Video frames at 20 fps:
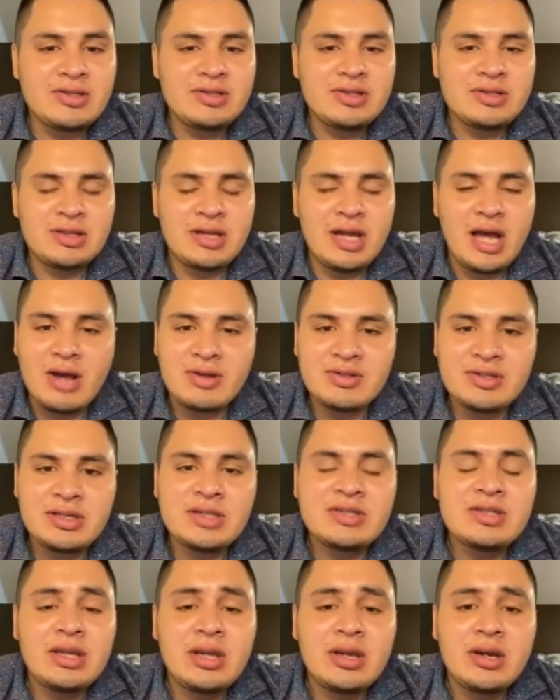housing
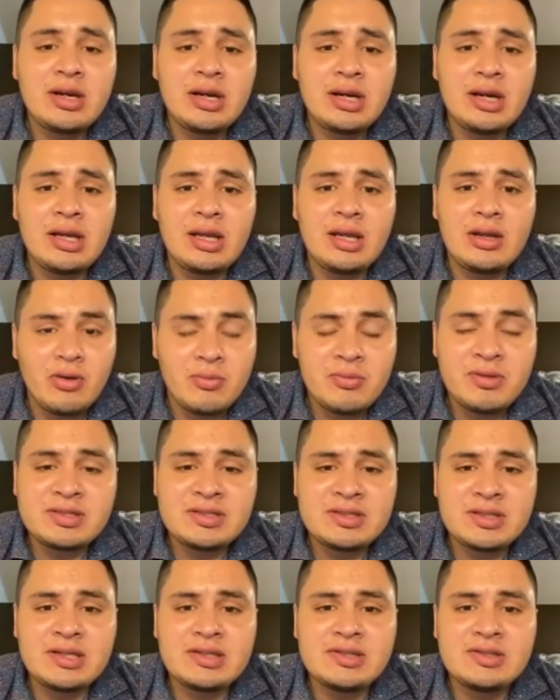insecurity,
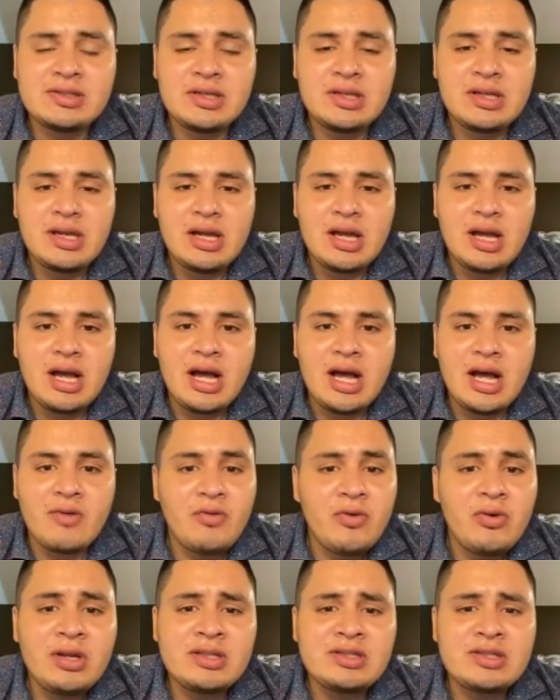homelessness,
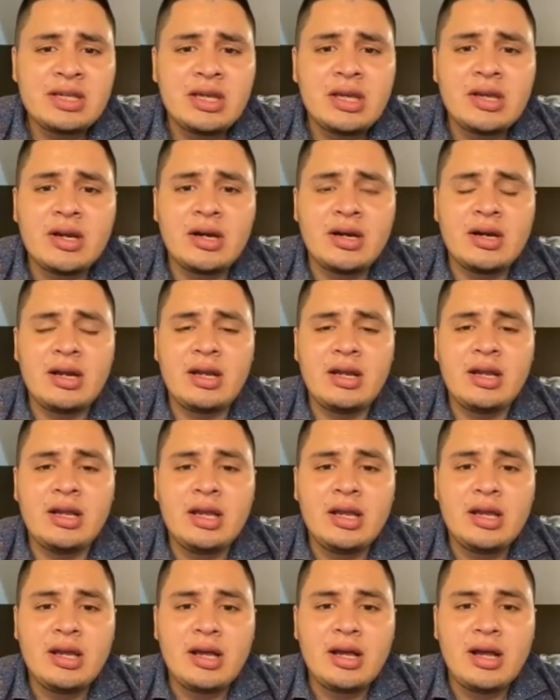food insecurity,
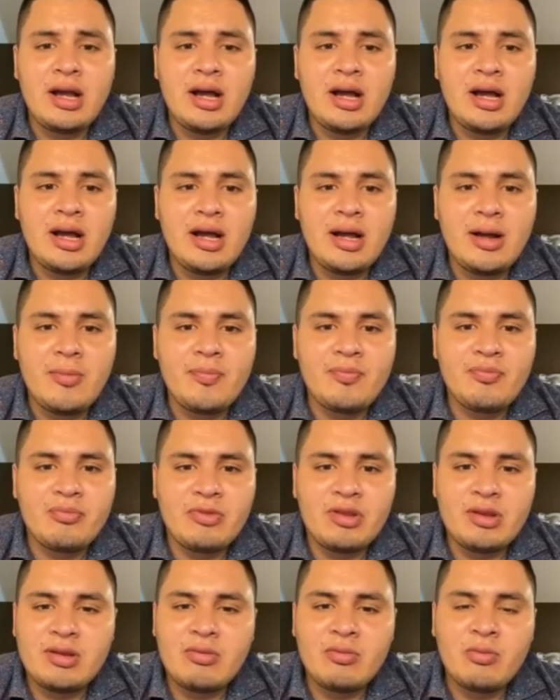
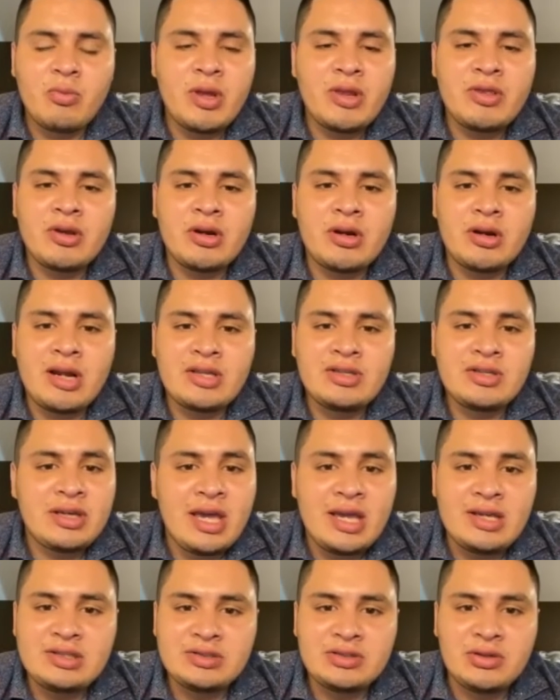when their
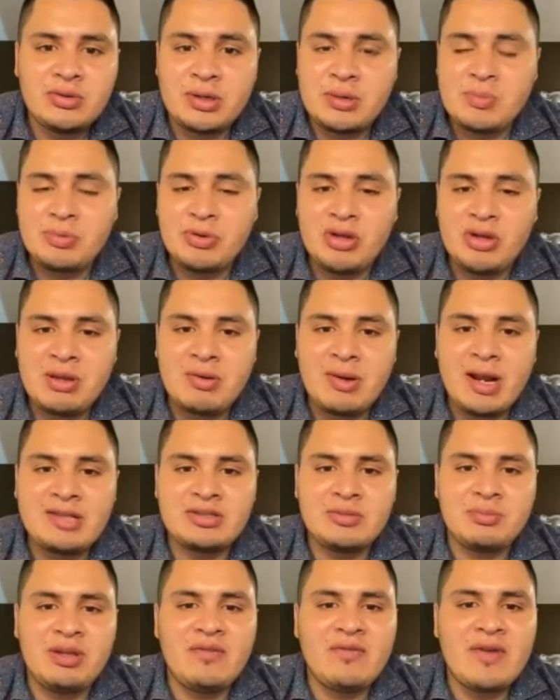education or employment rights
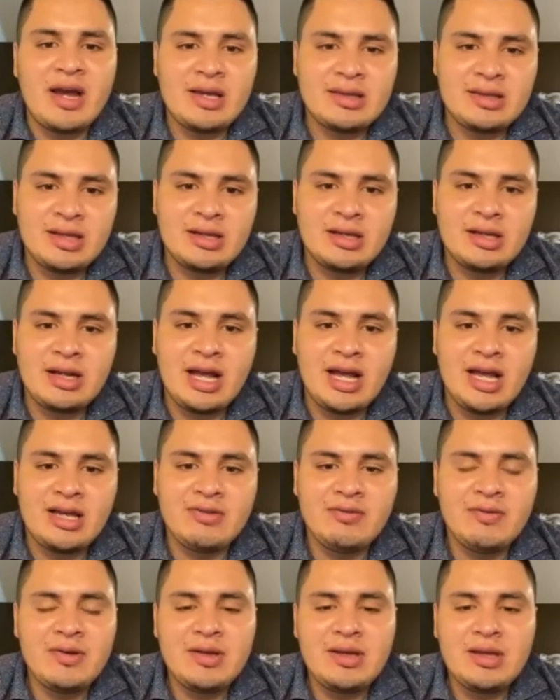are being violated. I
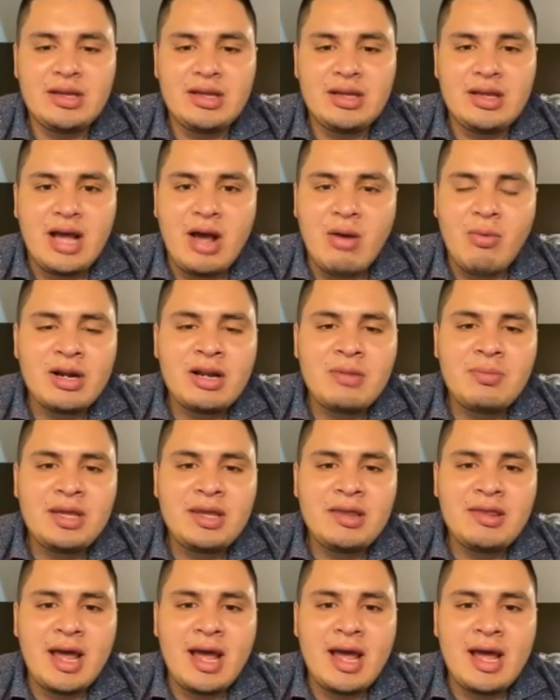want to be
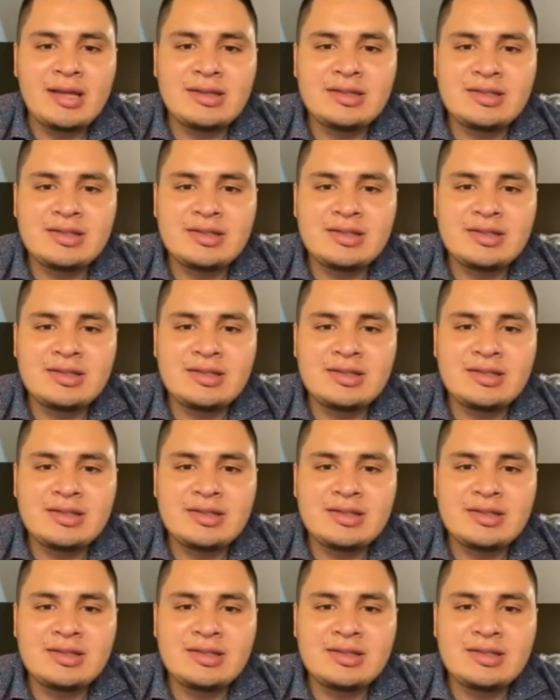that